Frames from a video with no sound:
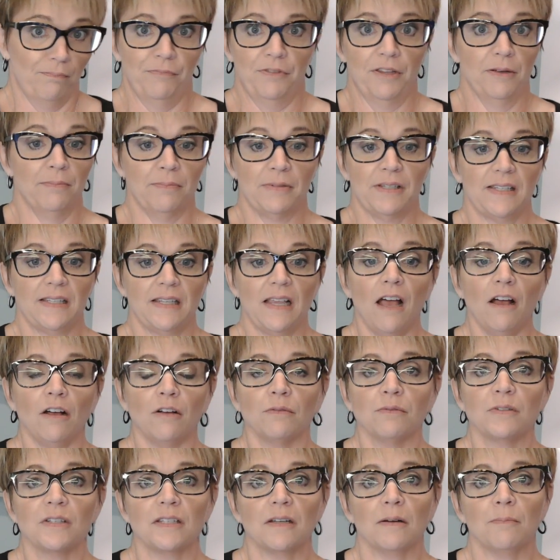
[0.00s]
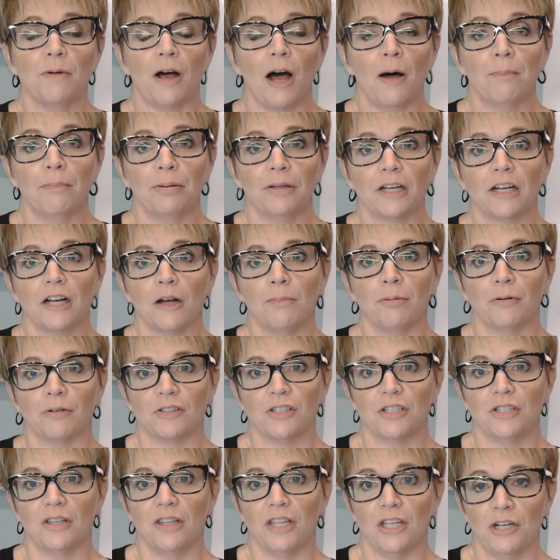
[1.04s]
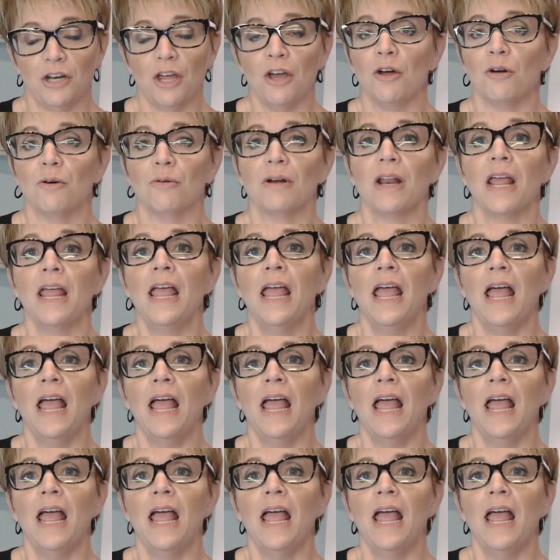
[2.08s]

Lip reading: themselves applicable to the note,